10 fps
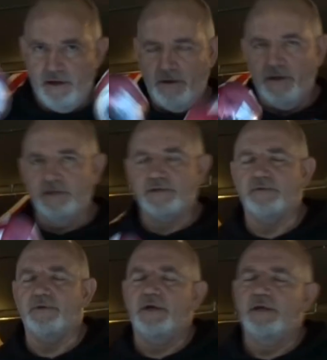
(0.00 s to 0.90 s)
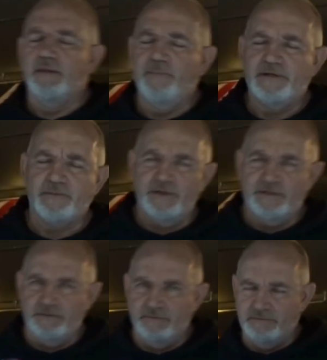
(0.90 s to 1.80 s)
okay, so the best way
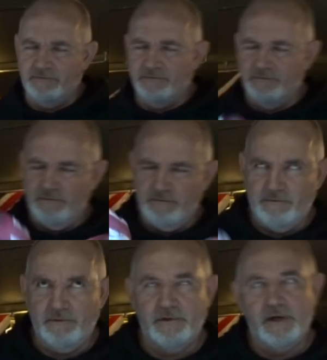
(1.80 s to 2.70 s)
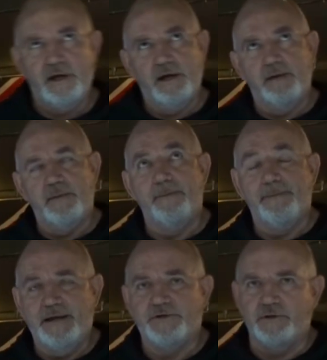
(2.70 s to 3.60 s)
to
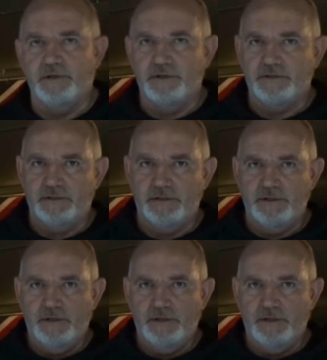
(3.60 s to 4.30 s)
imagine this